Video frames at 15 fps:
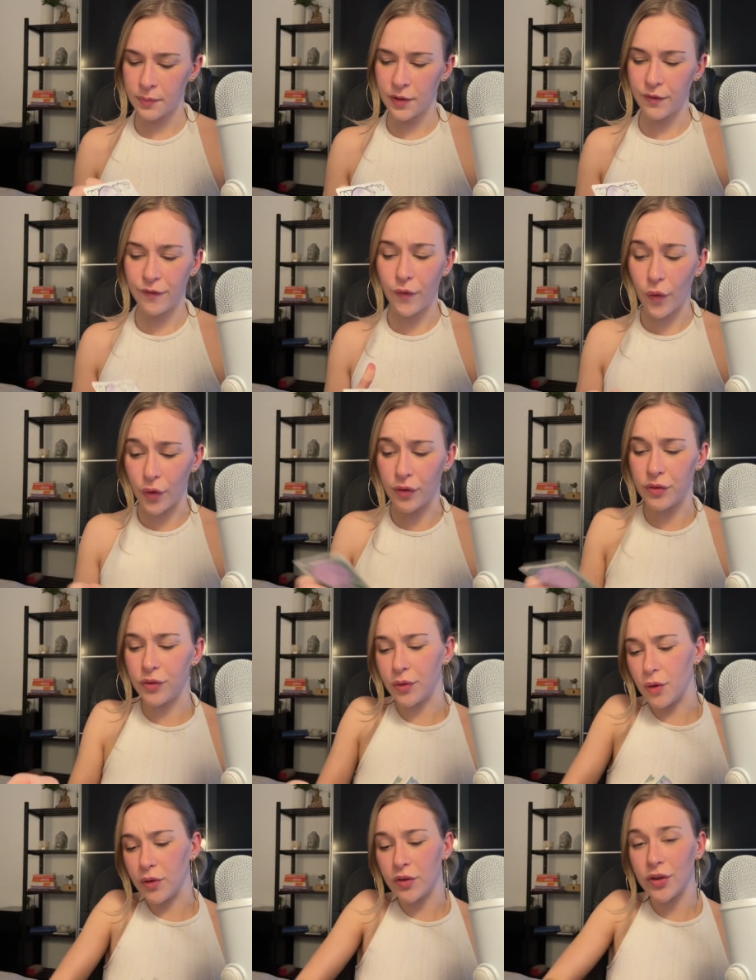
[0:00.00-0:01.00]
Four of
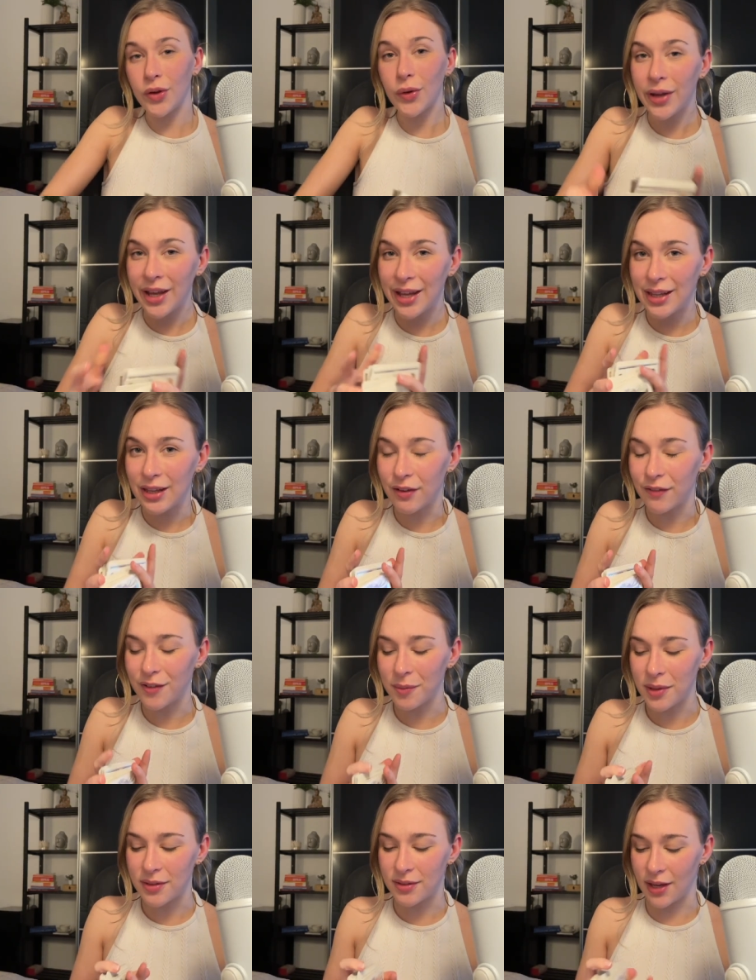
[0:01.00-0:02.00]
Swords. So you're healing from
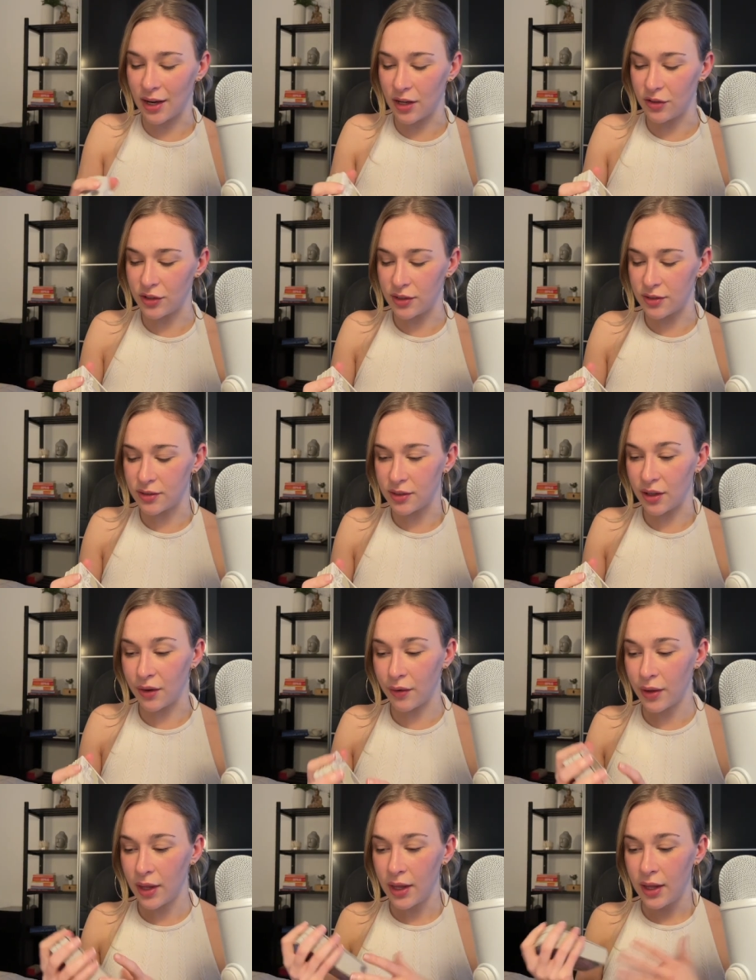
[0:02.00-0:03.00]
this energy
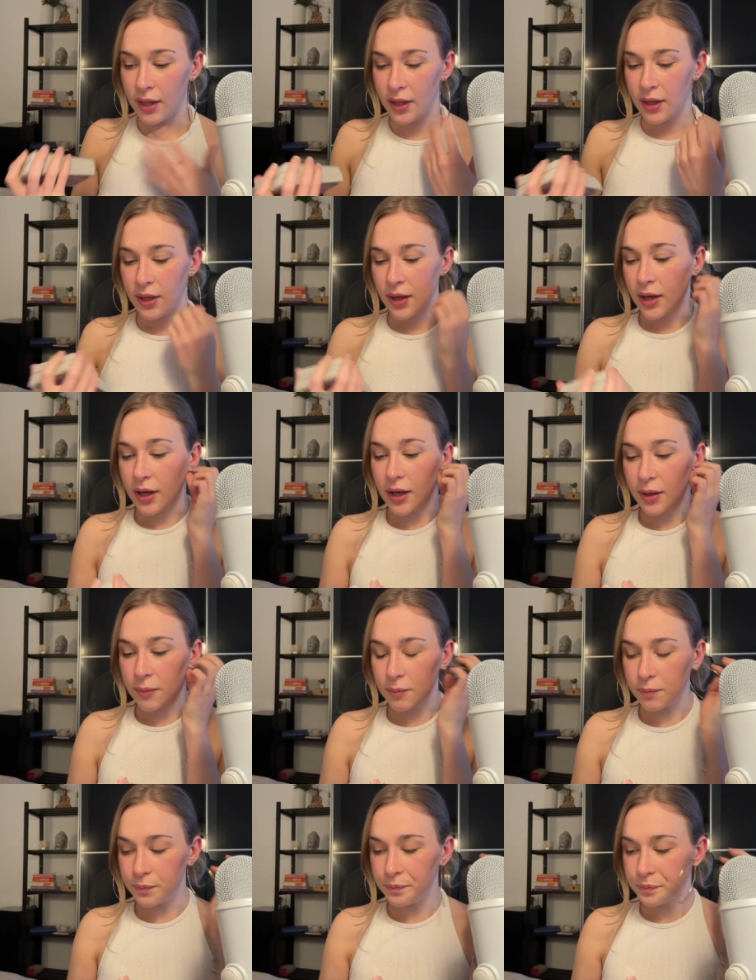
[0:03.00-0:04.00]
still.
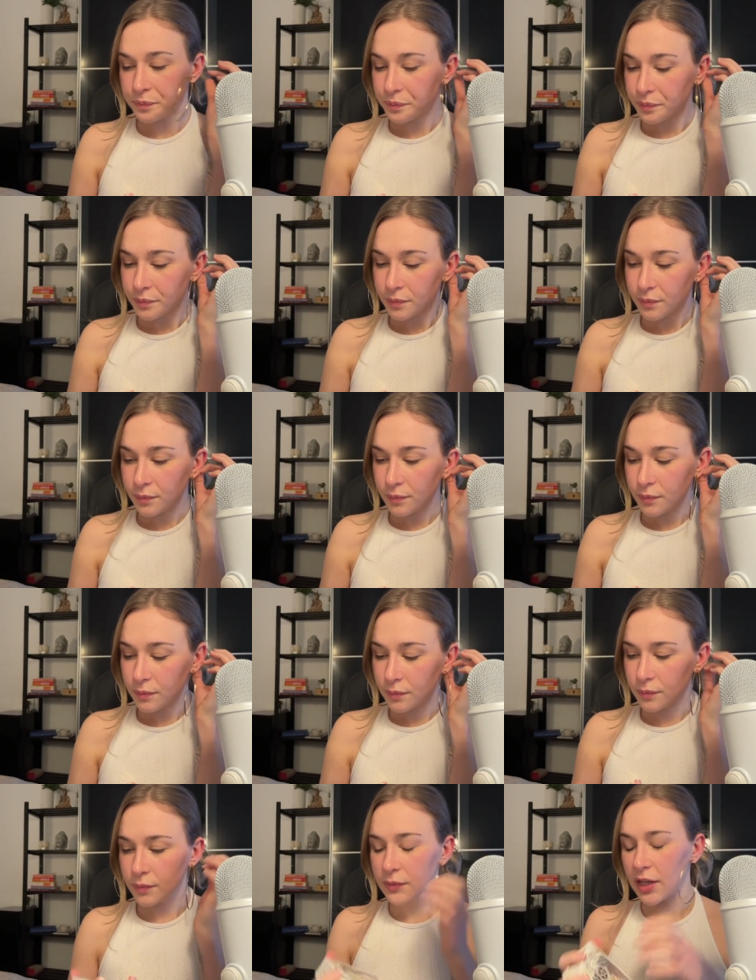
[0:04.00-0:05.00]
Um,
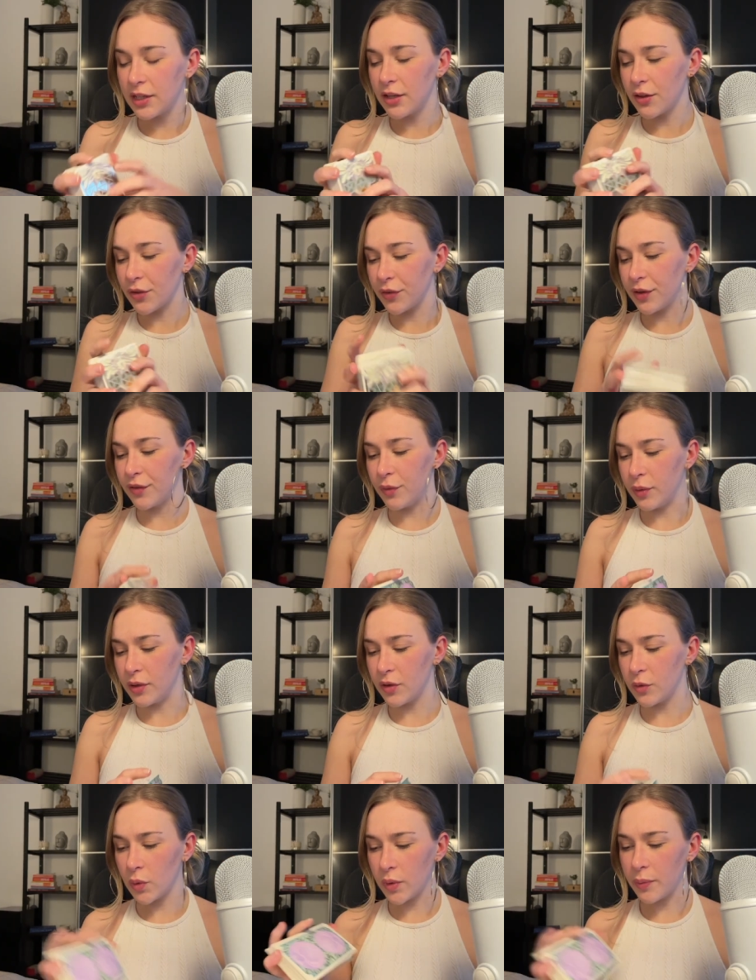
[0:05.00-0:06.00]
and the Three of
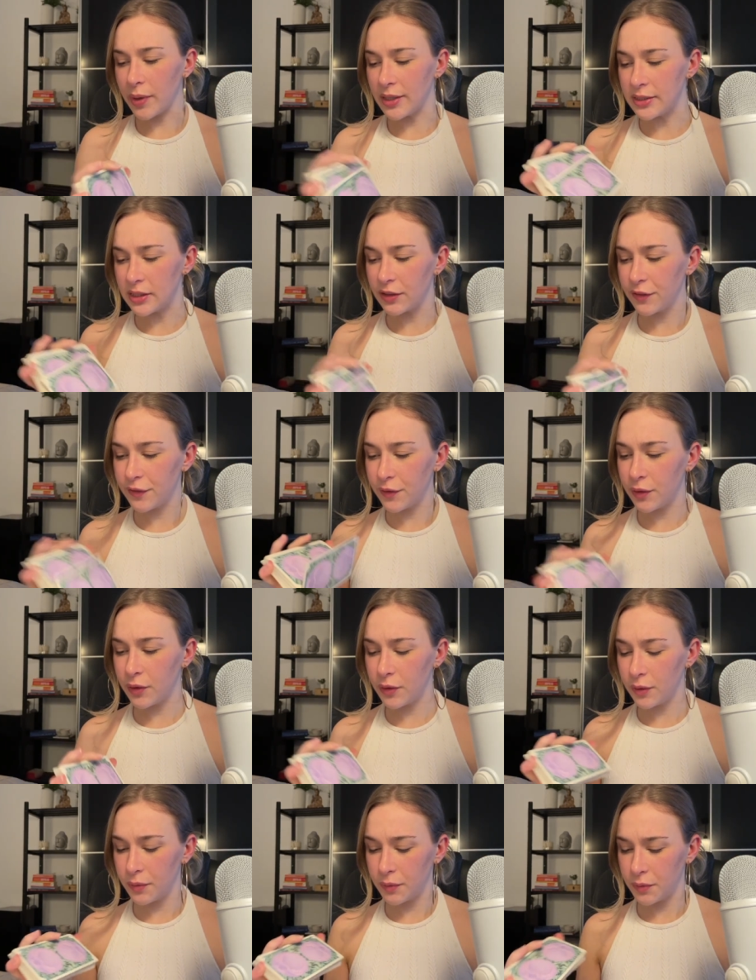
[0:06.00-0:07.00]
Wands, what are we waiting for?
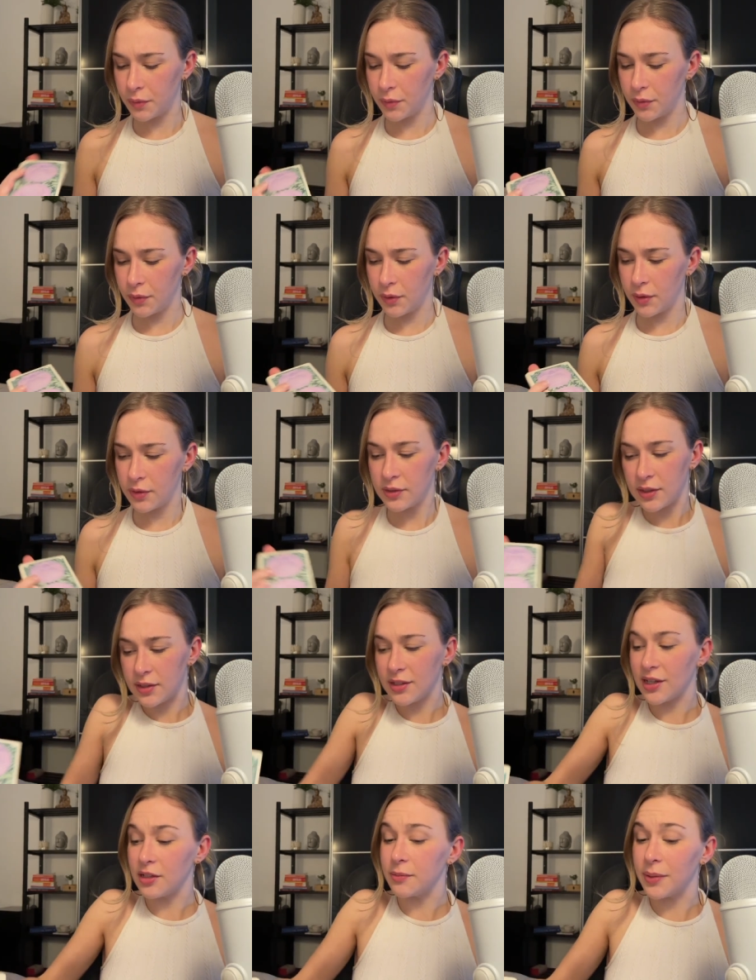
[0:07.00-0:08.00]
The
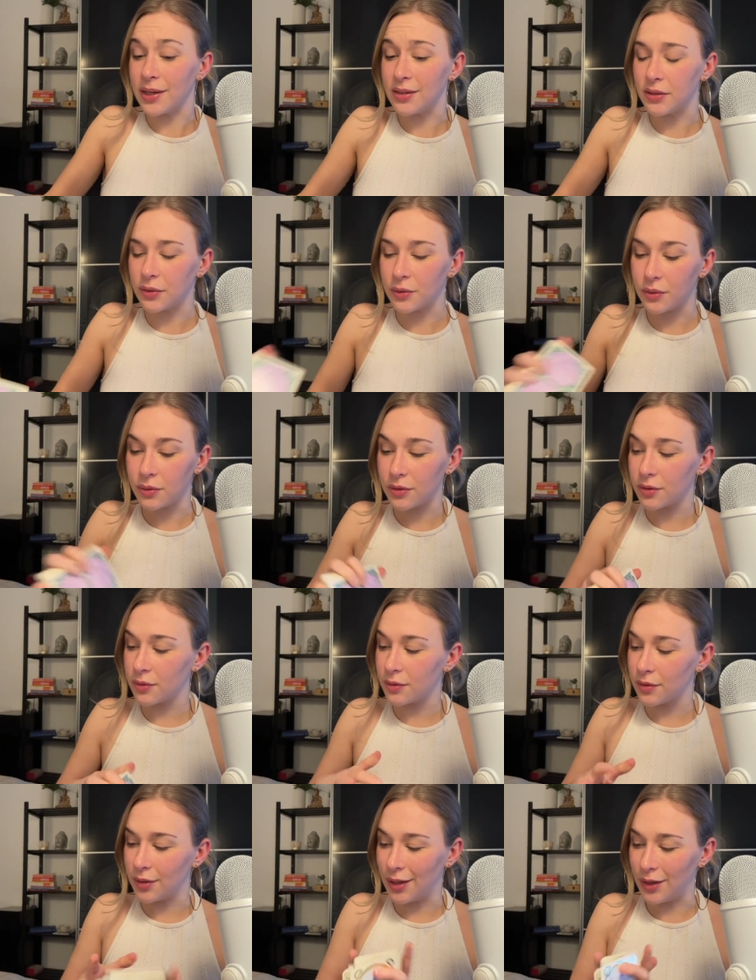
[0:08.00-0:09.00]
Ten of Pentacles.
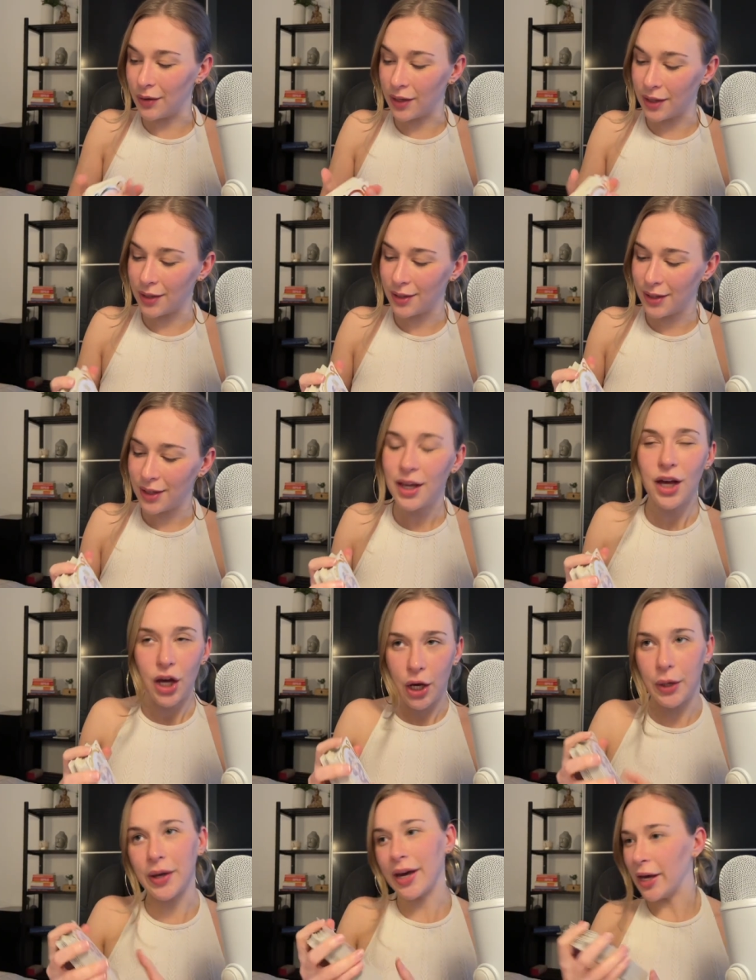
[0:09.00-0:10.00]
All right.
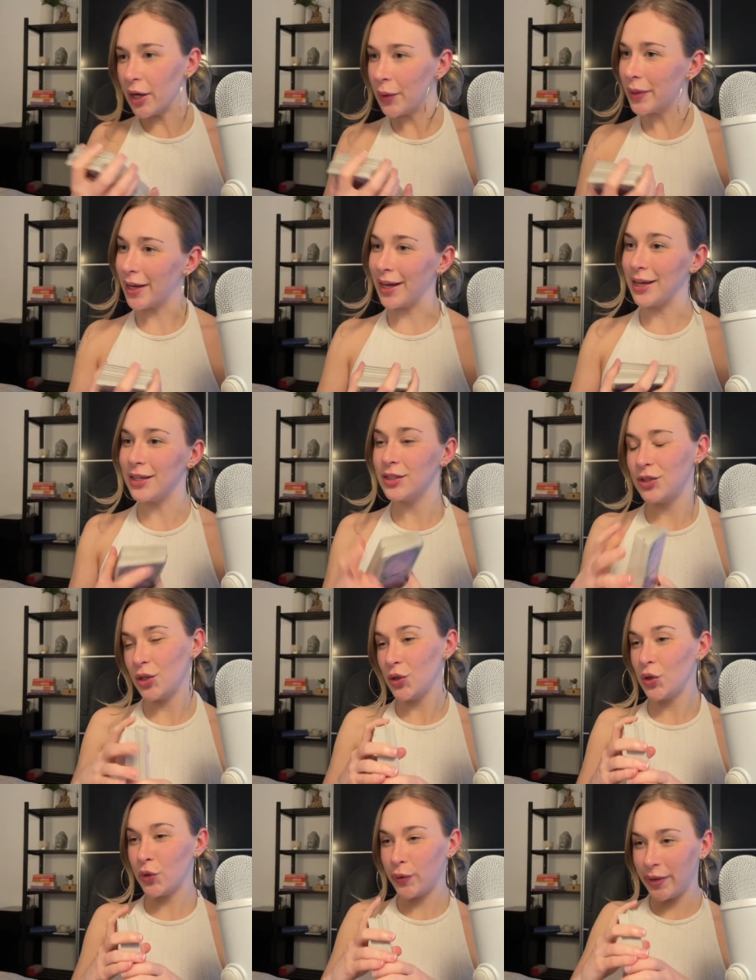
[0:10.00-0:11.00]
Okay, okay. No
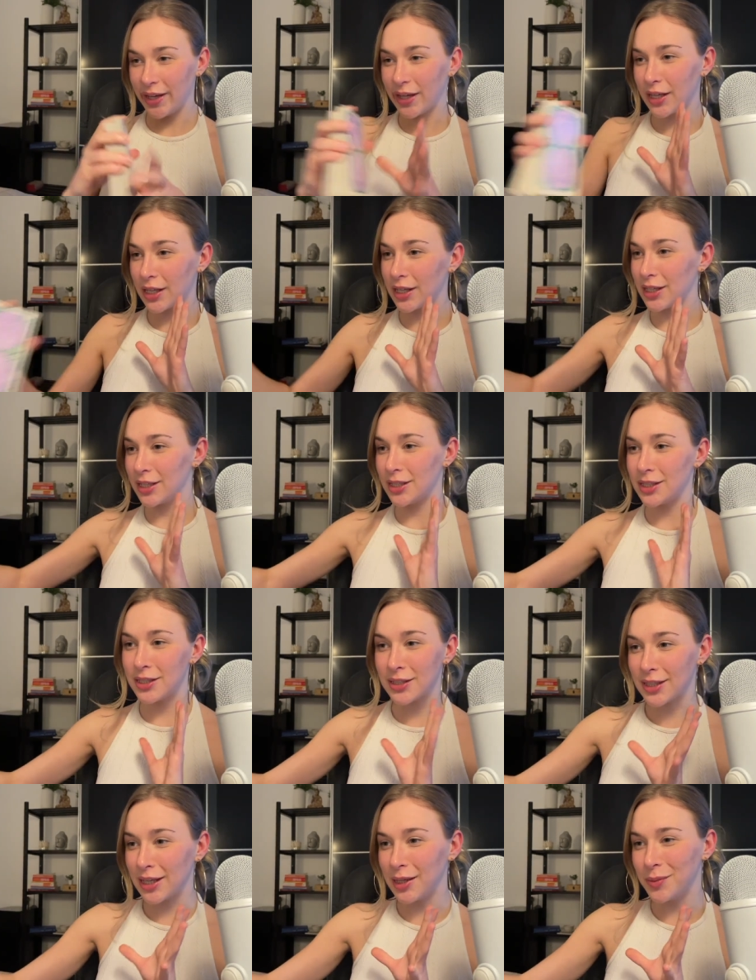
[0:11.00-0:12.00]
quick
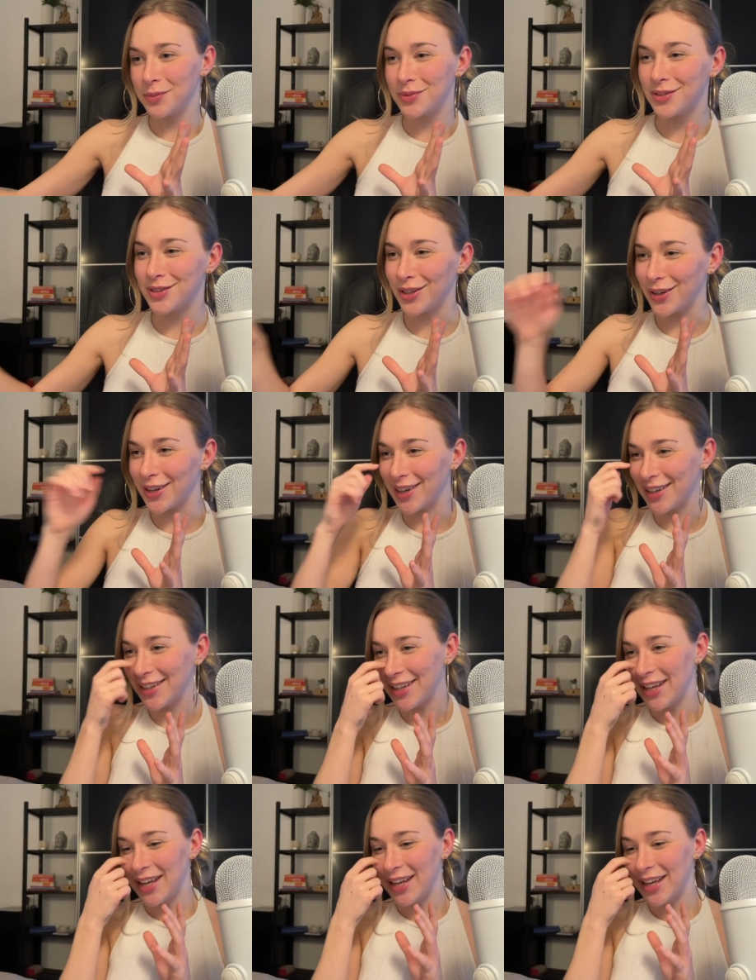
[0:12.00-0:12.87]
schemes, sorry.